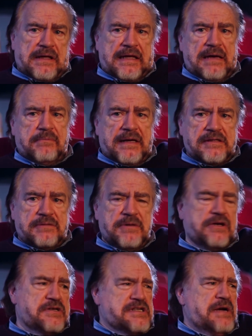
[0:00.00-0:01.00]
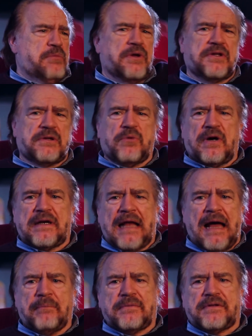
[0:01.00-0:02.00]
came back to me, because I wondered what had
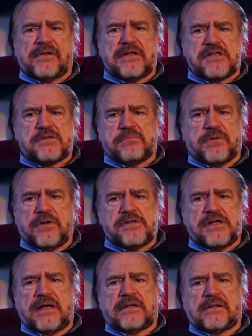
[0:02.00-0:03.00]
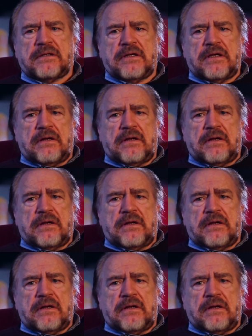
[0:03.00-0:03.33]
happened to this project.